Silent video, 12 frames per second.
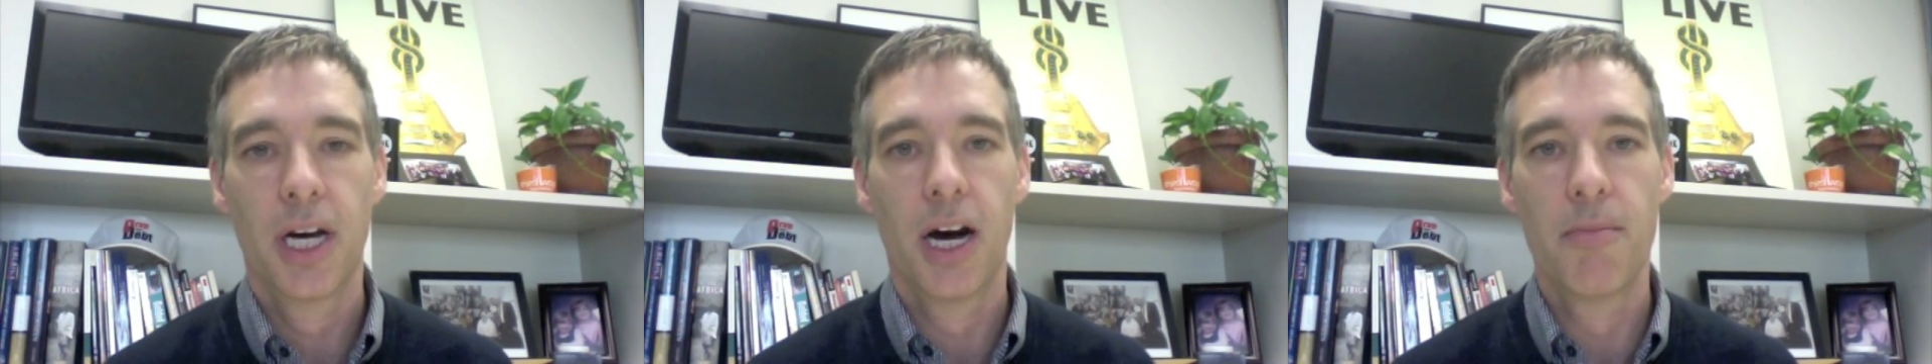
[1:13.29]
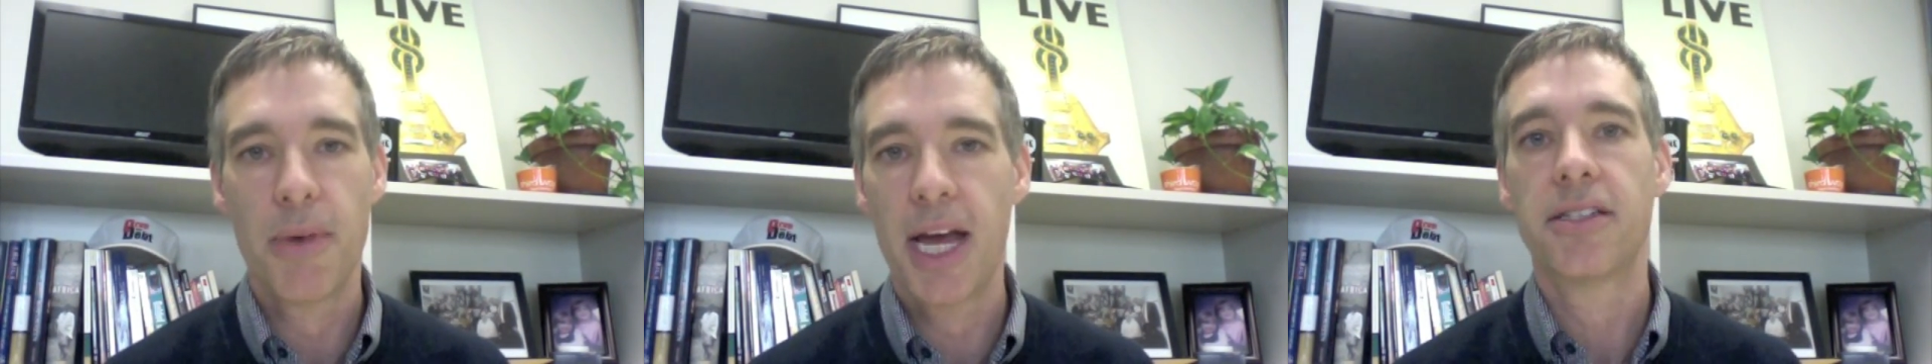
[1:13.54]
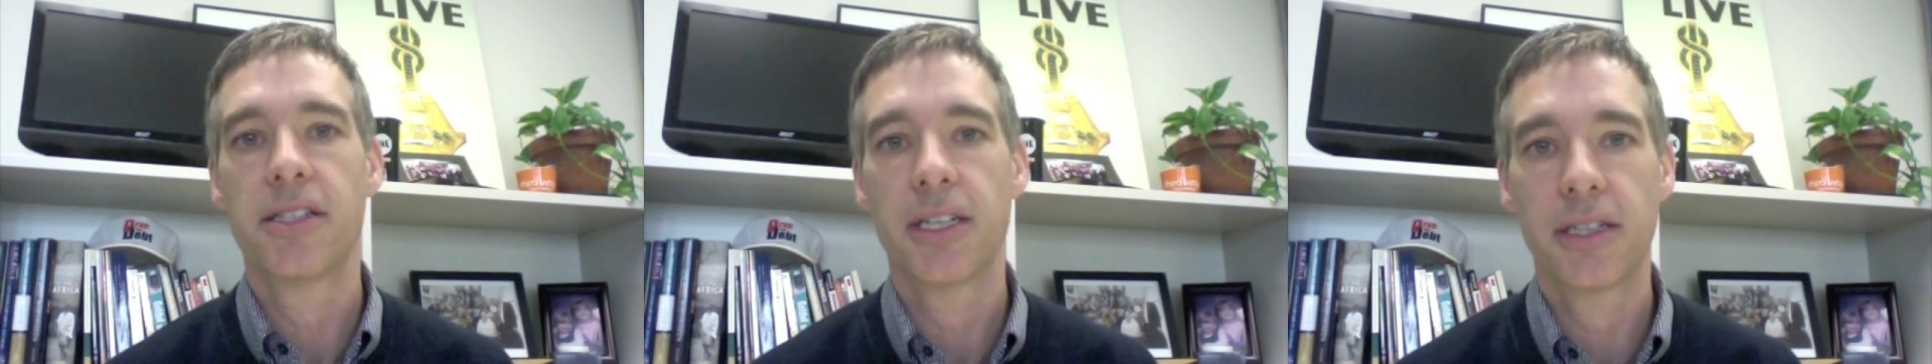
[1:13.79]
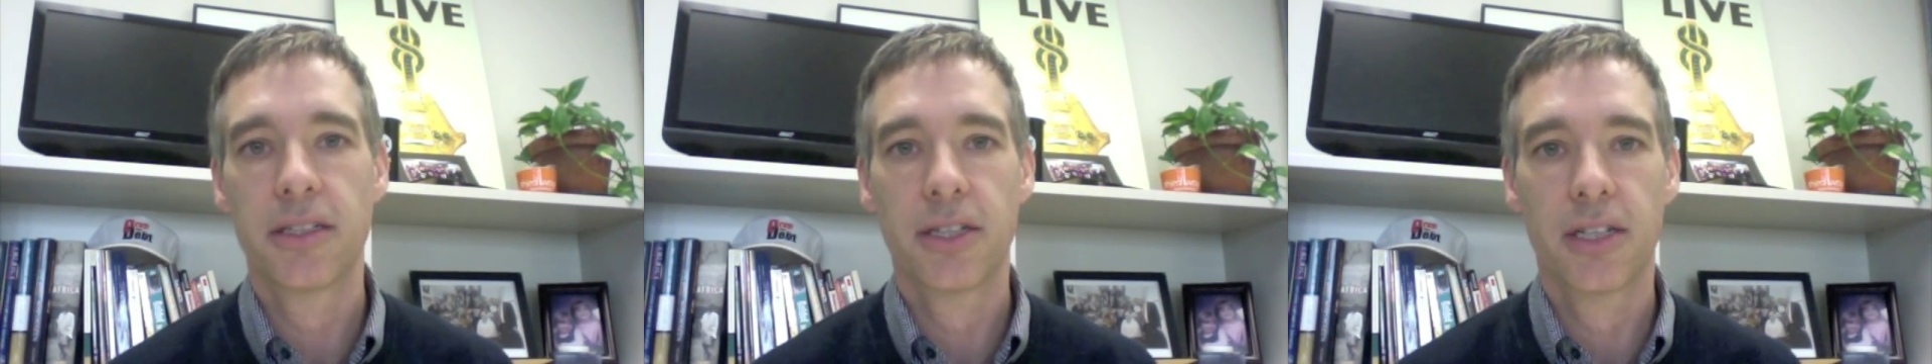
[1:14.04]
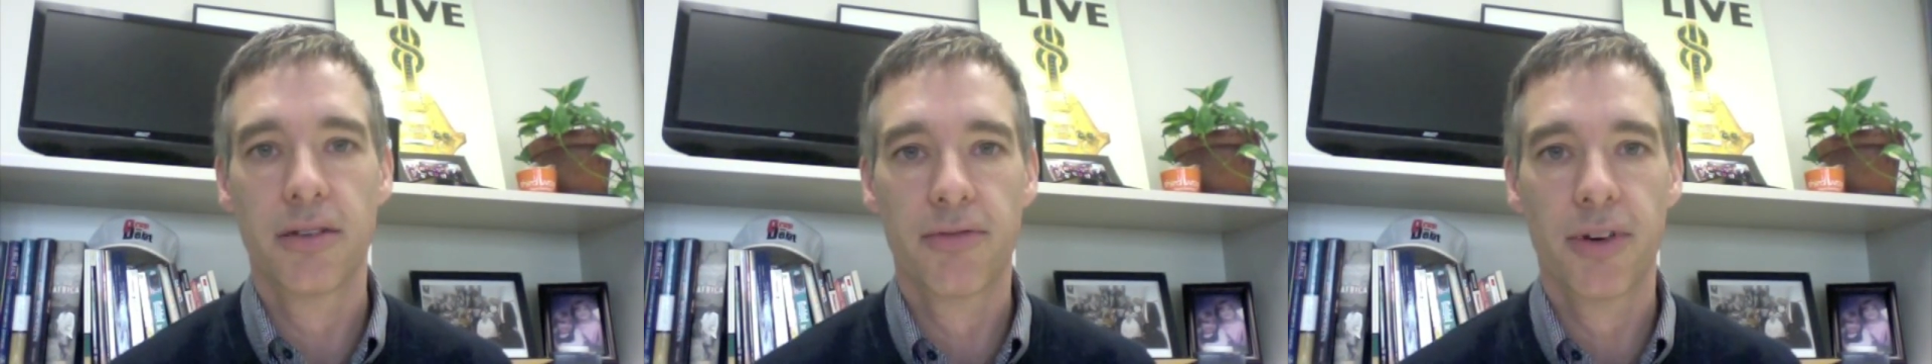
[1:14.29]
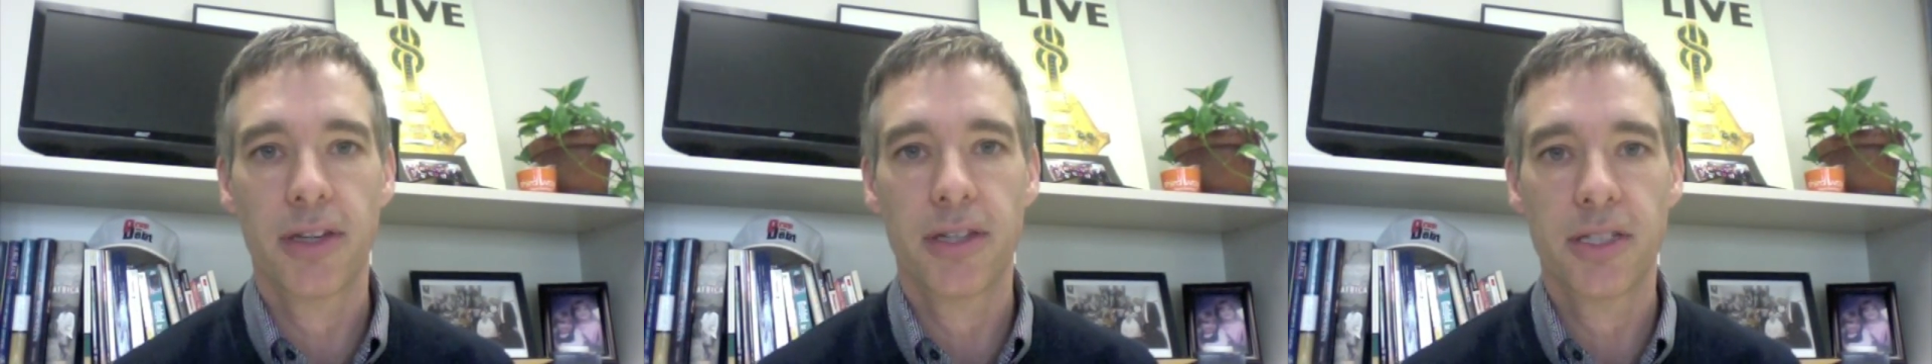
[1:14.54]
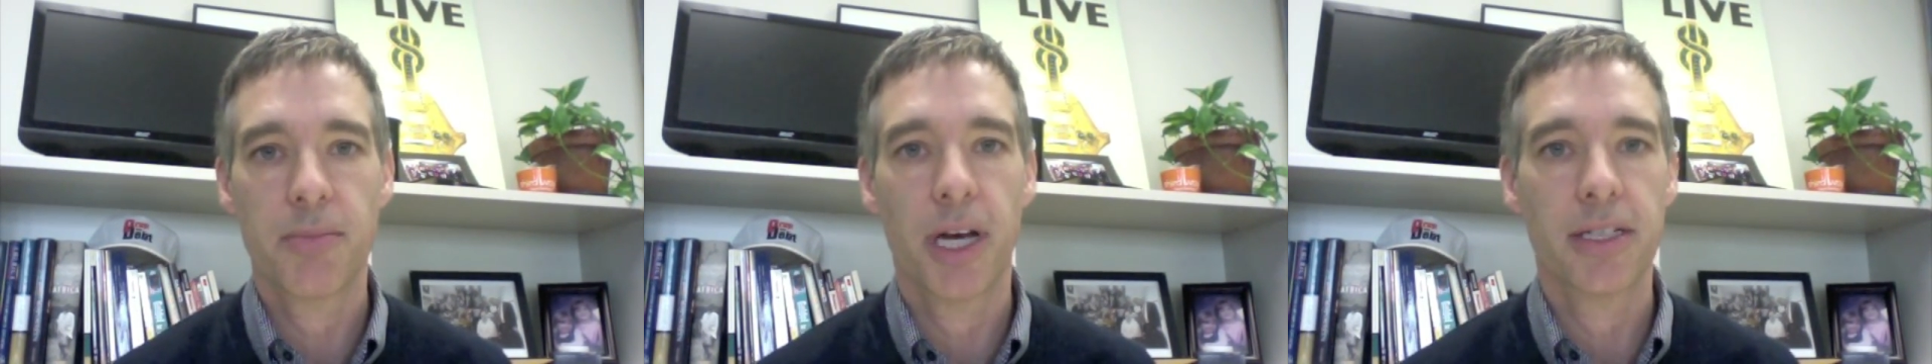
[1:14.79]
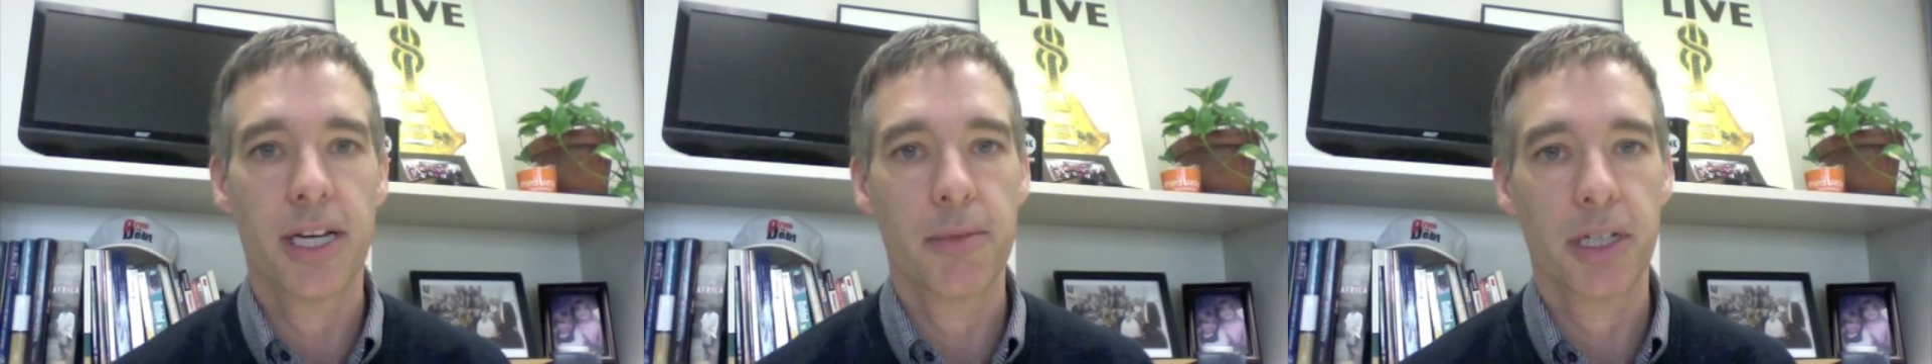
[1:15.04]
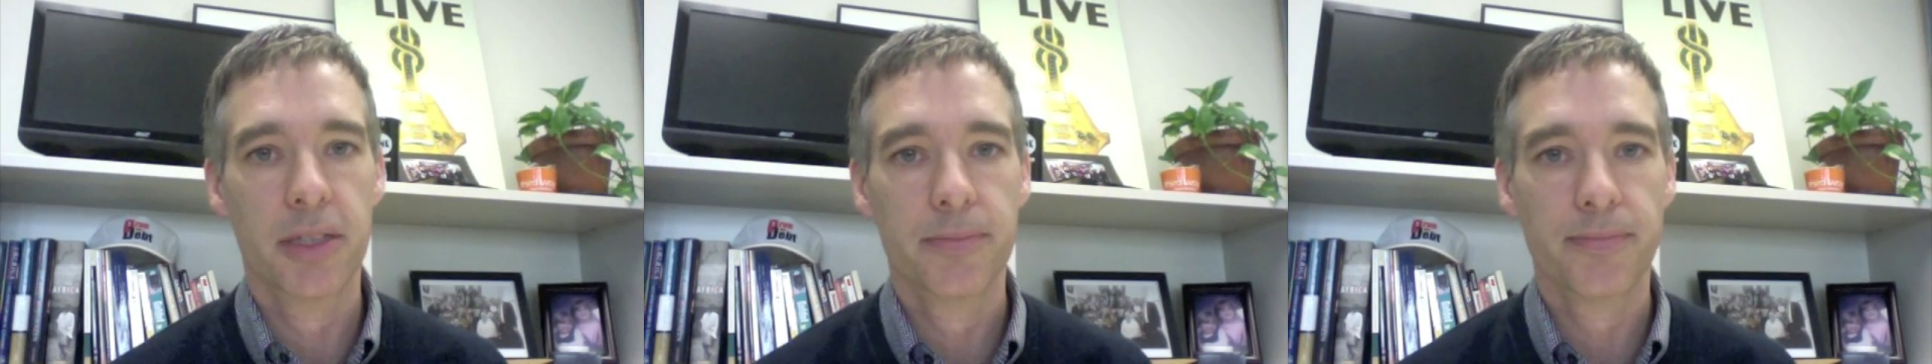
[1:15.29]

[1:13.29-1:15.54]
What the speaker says: amazing to confront this pandemic.